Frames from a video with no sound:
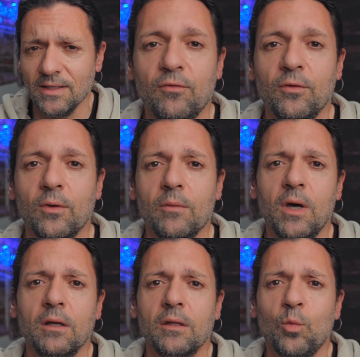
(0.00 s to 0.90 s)
If you're
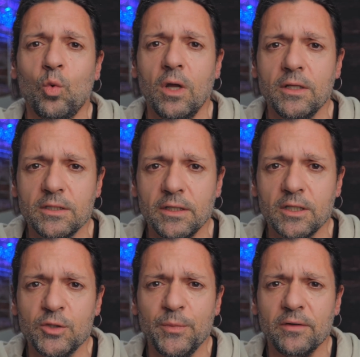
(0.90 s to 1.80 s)
among the ones
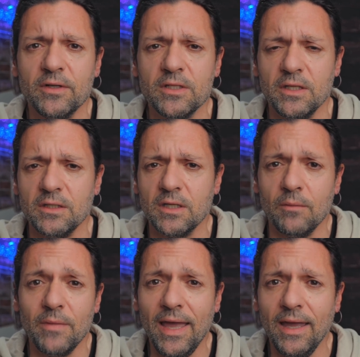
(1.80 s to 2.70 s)
experiencing some